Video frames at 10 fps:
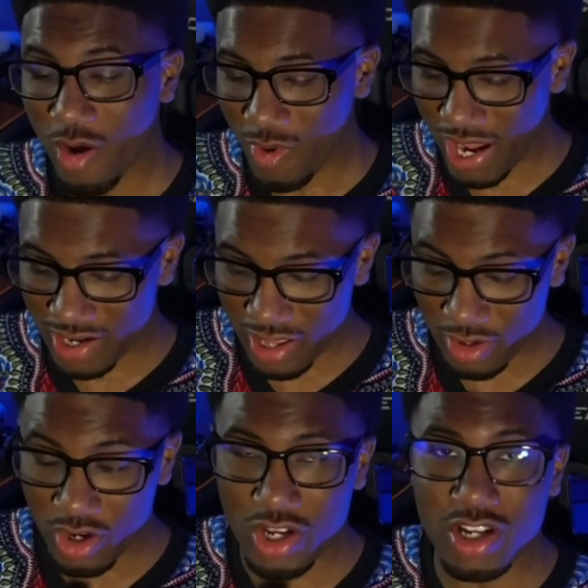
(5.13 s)
We got
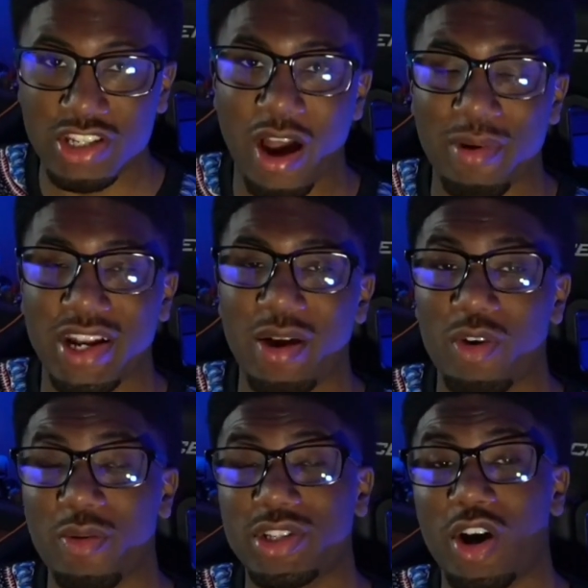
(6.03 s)
another good topic today. We're
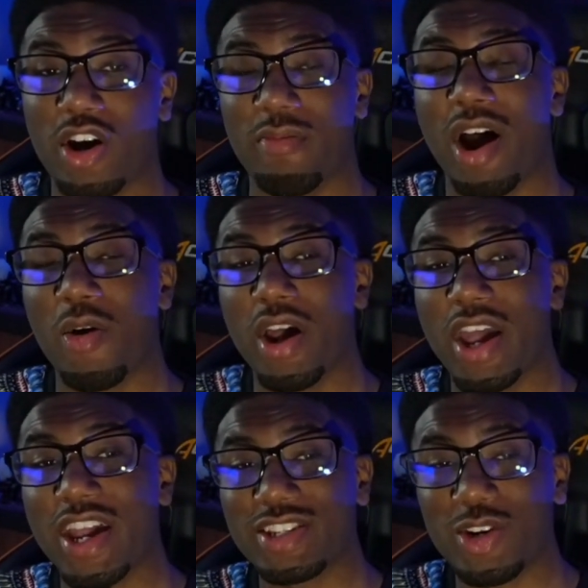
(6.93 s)
going to be talking about,
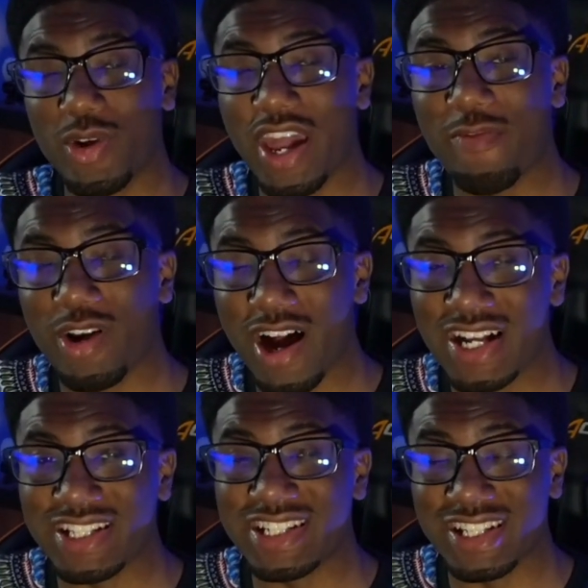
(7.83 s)
is it okay for
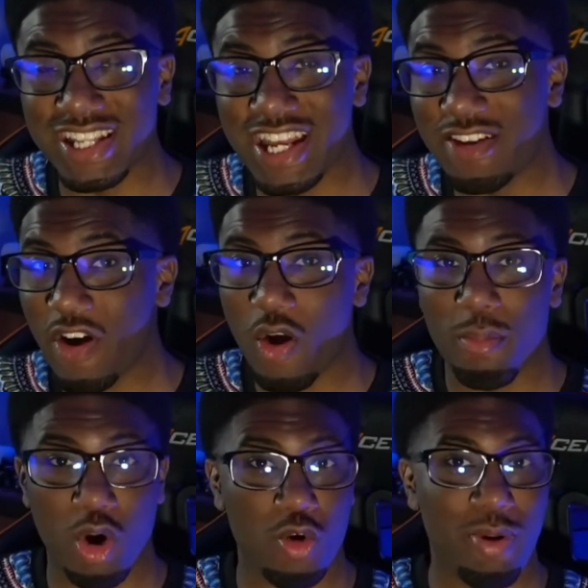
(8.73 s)
content to leave
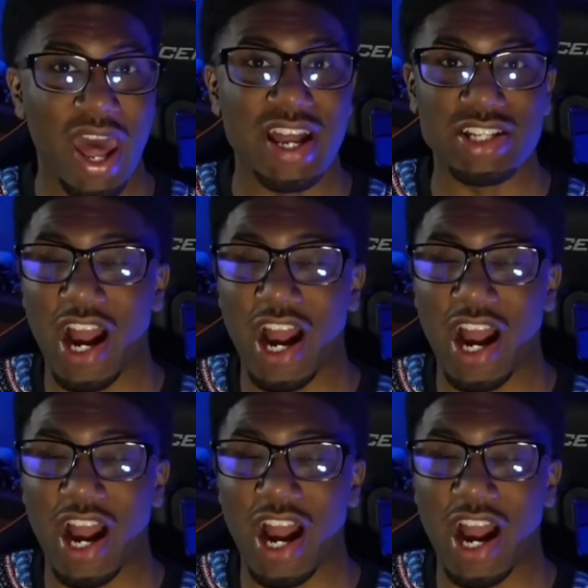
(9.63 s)
per patch?